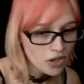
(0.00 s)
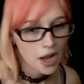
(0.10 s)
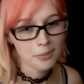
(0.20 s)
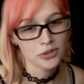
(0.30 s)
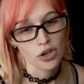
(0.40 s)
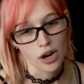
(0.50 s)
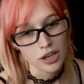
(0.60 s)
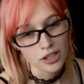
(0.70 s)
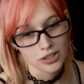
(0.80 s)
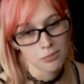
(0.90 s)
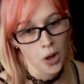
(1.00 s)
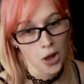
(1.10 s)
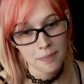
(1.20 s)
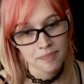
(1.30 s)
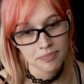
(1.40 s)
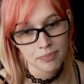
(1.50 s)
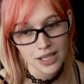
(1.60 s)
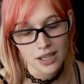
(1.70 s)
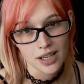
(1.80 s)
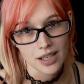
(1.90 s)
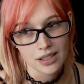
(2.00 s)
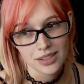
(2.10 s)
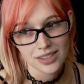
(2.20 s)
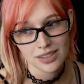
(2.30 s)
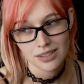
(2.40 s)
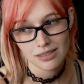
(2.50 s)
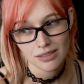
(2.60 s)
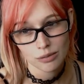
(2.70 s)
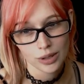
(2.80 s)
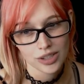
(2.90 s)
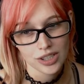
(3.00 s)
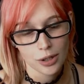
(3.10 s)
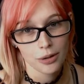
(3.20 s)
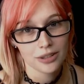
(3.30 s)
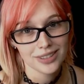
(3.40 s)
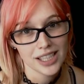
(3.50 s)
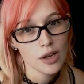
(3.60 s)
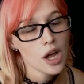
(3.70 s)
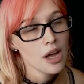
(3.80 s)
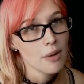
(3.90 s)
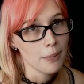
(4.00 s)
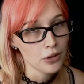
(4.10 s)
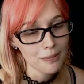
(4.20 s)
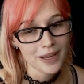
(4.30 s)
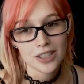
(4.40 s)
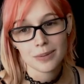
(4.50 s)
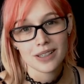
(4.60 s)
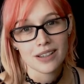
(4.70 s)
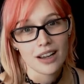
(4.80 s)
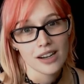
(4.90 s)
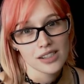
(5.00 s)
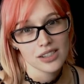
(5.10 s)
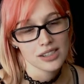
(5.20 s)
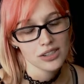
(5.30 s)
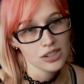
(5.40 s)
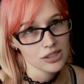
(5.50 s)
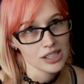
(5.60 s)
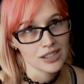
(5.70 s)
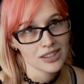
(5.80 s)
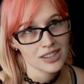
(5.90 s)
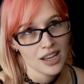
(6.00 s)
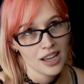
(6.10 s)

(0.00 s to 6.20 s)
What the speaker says: I'm starting small because both my husband and I are still students,